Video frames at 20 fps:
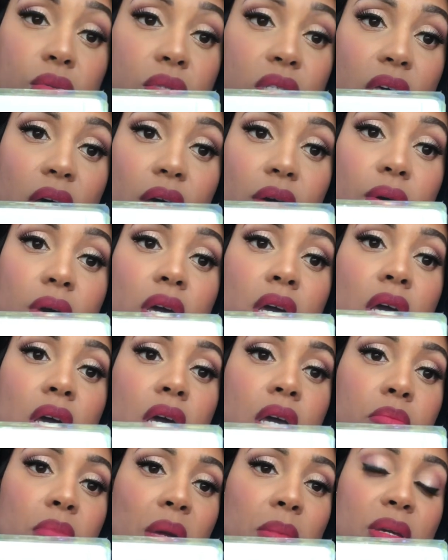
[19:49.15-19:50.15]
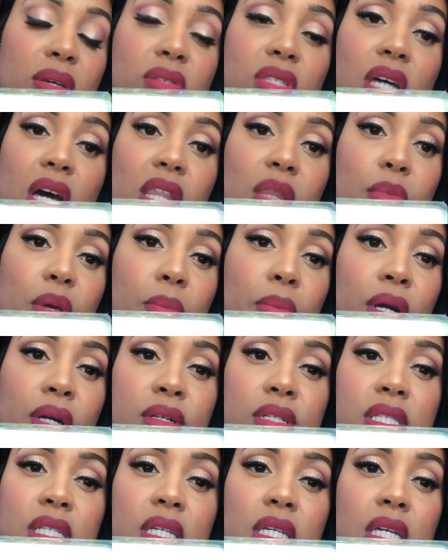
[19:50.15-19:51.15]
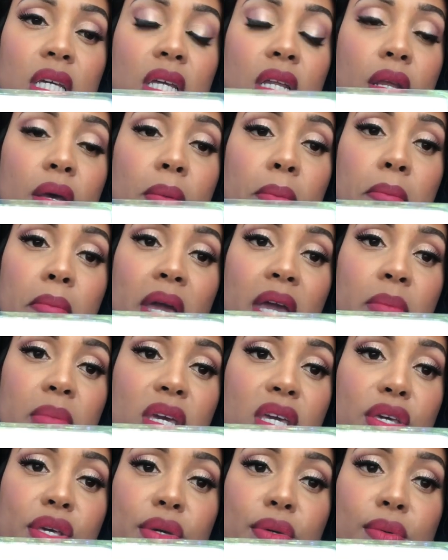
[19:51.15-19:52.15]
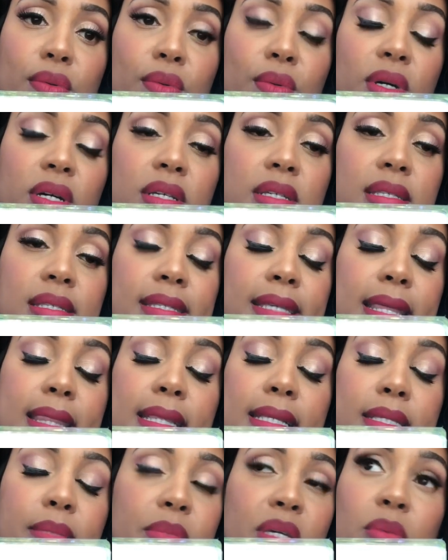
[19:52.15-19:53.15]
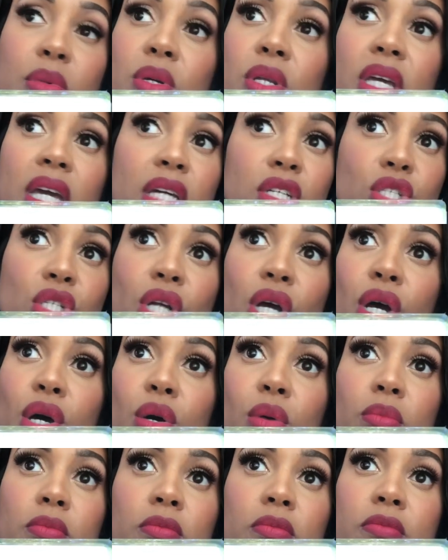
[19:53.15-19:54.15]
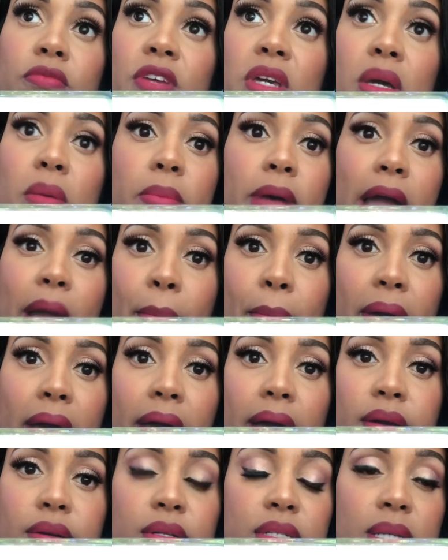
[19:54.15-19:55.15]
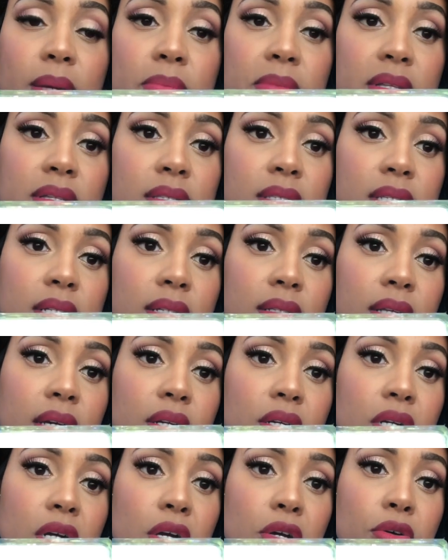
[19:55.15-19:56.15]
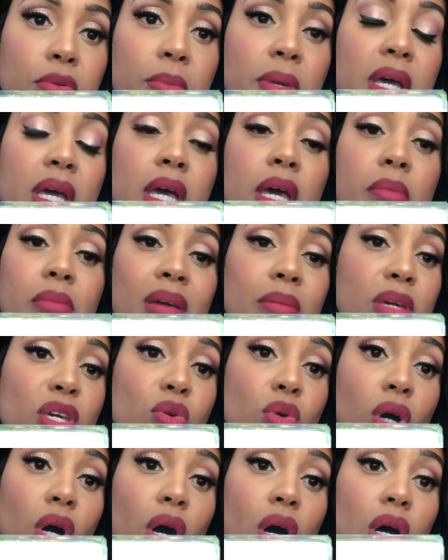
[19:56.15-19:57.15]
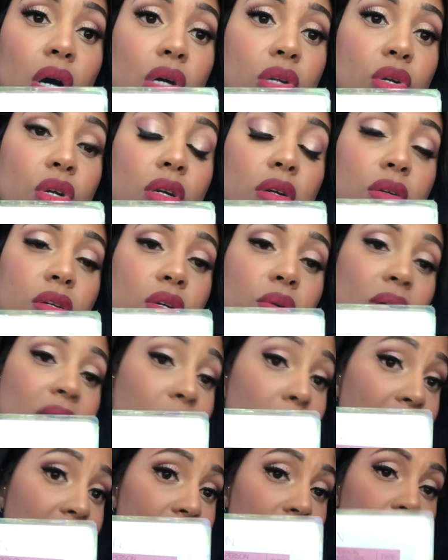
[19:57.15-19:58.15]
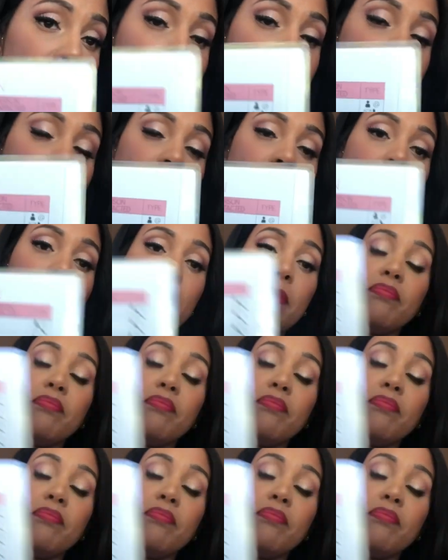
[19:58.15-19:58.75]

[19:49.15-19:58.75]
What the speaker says: So maybe you saw them in person. Maybe you sent some communication home via backpack or something, sent a letter home. Maybe you called or you emailed. Okay.